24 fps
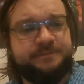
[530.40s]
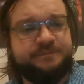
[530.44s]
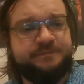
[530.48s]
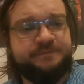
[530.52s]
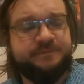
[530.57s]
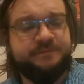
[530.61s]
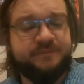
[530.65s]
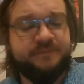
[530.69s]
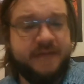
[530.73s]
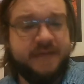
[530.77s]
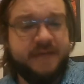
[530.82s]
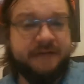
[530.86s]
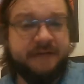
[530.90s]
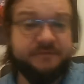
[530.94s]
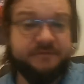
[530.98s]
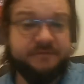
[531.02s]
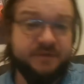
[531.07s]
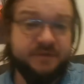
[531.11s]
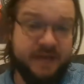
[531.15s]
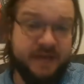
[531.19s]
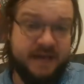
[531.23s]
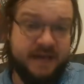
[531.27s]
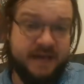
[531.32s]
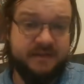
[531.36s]
After
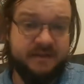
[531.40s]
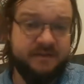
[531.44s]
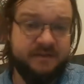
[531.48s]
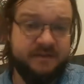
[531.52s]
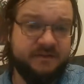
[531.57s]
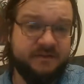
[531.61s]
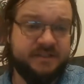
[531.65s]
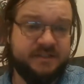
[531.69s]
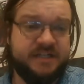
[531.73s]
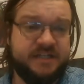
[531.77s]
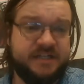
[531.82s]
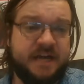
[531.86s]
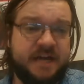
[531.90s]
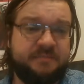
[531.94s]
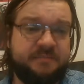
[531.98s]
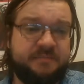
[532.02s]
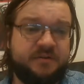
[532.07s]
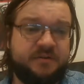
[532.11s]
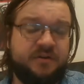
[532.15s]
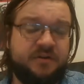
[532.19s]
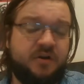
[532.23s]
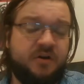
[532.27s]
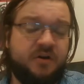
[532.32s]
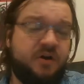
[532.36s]
that, there's a
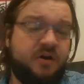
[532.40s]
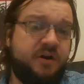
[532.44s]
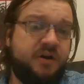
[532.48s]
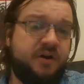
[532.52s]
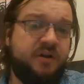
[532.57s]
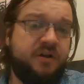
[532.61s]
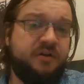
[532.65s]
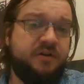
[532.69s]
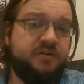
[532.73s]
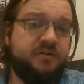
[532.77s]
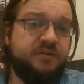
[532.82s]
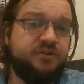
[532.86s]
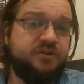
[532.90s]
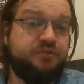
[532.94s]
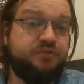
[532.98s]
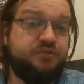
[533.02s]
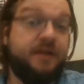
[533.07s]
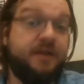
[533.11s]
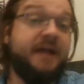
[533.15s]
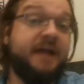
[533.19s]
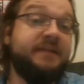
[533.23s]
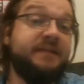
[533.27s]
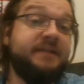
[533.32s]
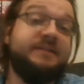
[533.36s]
chapter on
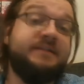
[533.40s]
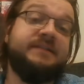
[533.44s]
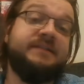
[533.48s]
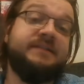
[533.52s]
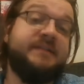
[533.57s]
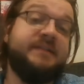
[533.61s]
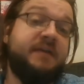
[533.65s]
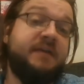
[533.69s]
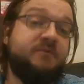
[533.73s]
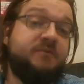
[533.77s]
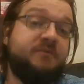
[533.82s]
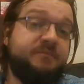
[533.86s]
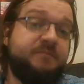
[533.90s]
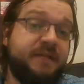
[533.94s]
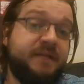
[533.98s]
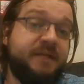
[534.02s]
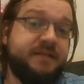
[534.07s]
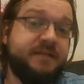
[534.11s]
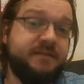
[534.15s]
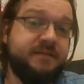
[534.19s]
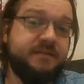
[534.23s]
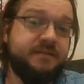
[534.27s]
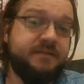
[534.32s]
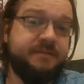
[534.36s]
shrines and sacred
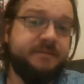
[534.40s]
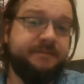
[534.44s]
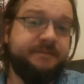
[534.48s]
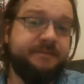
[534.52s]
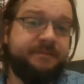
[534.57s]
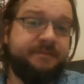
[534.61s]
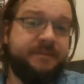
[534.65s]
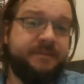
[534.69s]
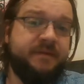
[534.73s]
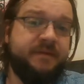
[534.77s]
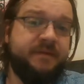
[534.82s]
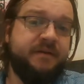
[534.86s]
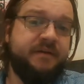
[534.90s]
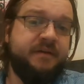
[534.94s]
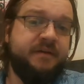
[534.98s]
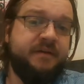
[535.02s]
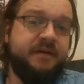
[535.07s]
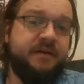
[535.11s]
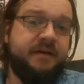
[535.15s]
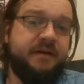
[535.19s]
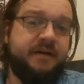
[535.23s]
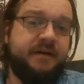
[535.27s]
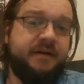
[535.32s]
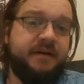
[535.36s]
places,
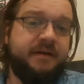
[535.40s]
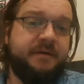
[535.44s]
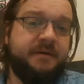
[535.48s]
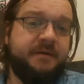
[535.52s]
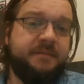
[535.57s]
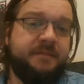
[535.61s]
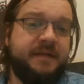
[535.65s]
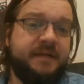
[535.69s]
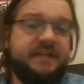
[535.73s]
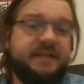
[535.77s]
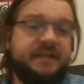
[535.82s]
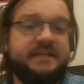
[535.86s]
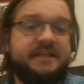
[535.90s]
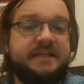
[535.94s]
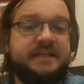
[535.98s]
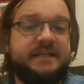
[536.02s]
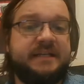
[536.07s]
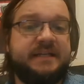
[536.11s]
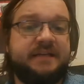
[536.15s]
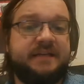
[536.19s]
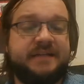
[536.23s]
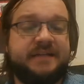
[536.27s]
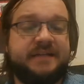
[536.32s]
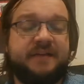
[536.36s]
and it
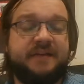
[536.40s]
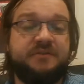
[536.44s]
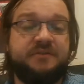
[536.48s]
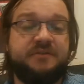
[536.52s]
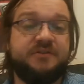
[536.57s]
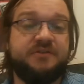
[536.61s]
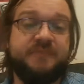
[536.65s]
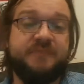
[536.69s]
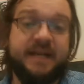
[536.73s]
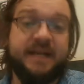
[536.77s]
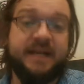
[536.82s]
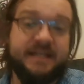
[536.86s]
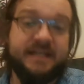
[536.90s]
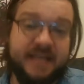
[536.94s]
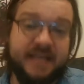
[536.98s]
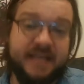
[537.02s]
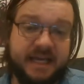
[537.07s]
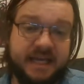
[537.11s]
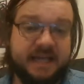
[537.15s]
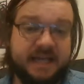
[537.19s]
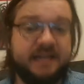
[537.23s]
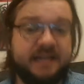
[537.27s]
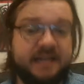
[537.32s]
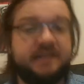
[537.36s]
details how those are
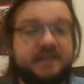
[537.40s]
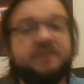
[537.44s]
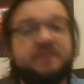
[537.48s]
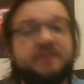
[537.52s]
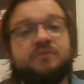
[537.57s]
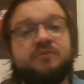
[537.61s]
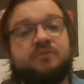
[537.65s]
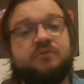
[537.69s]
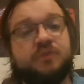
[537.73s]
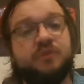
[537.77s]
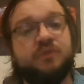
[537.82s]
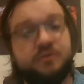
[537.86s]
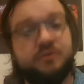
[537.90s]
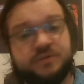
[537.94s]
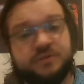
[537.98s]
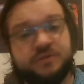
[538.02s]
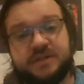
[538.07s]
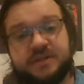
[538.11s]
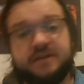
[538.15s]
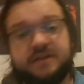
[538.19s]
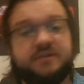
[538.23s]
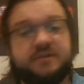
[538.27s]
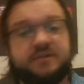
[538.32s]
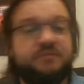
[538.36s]
maintained, who goes
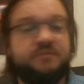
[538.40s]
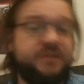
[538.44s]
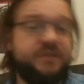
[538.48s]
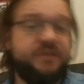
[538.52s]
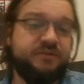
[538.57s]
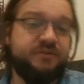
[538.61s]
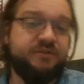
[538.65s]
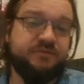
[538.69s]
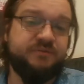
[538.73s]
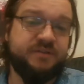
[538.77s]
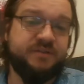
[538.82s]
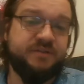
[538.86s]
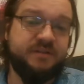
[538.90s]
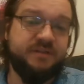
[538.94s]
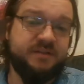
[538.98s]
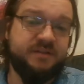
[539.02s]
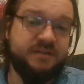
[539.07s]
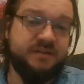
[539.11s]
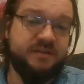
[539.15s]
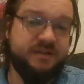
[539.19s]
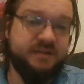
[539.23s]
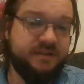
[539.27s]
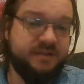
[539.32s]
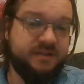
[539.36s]
there, the rituals
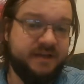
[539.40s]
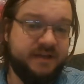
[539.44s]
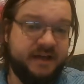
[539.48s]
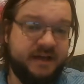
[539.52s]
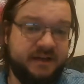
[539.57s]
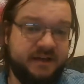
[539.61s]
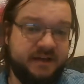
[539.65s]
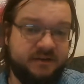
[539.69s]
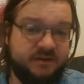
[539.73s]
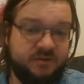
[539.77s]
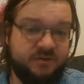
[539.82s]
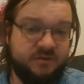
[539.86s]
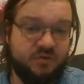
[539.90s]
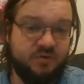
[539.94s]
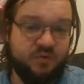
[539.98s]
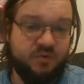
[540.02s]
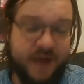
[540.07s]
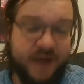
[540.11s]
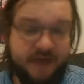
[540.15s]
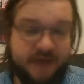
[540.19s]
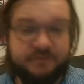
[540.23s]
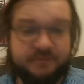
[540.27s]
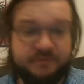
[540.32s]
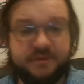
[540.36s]
that go
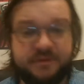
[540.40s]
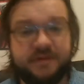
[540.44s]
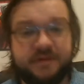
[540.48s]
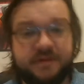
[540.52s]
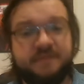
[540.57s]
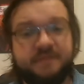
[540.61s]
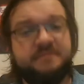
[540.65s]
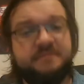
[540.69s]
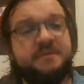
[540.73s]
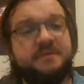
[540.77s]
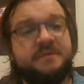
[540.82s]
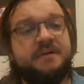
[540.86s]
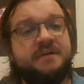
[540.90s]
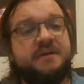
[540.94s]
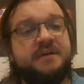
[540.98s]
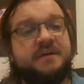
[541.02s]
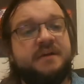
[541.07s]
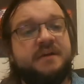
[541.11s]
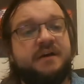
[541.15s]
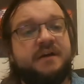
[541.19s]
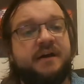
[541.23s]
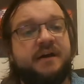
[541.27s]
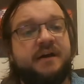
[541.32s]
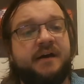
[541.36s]
around them,
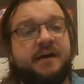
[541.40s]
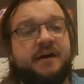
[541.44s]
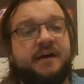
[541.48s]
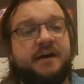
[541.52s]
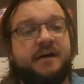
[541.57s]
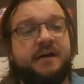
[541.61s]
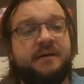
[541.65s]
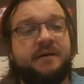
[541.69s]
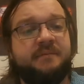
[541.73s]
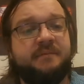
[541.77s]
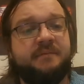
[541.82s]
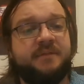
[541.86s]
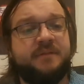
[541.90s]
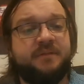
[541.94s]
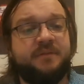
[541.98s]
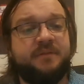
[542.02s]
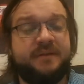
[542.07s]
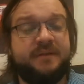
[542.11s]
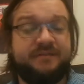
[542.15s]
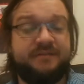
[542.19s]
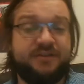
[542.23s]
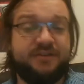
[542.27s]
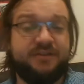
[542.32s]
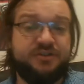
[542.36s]
a little bit
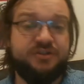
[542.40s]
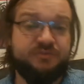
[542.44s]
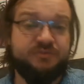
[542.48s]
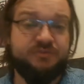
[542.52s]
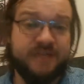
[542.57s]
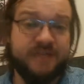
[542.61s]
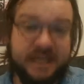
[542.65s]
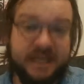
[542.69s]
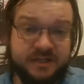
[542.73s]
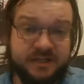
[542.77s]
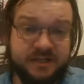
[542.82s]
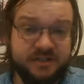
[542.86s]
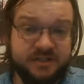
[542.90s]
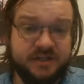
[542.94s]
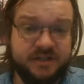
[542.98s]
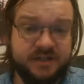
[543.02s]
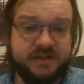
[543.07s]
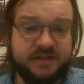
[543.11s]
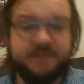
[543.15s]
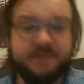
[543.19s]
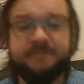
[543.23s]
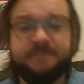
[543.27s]
on Shugenja,